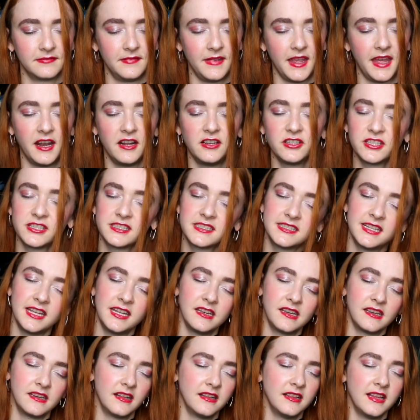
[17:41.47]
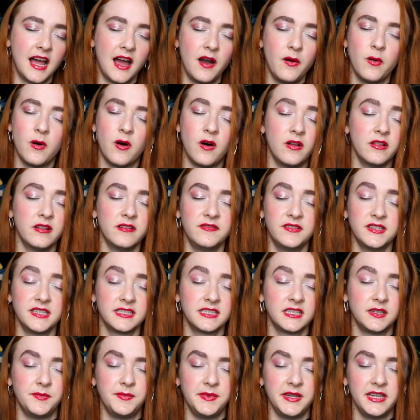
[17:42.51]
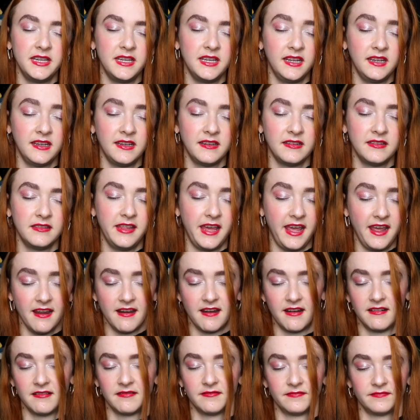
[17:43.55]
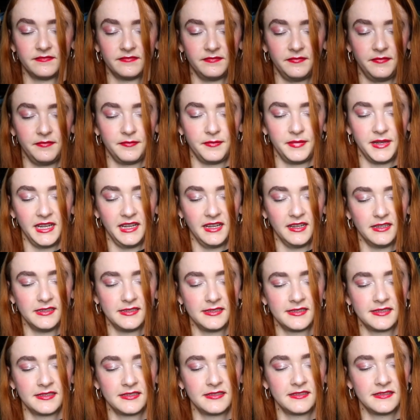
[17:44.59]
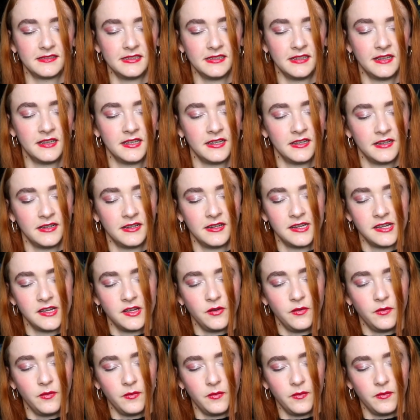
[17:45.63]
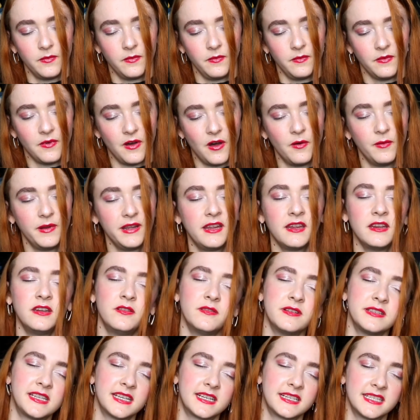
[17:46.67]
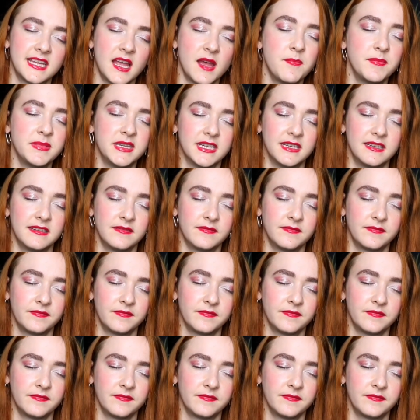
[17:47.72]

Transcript: And I'll just sit and allow all of this to be there, because all we can do is accept it.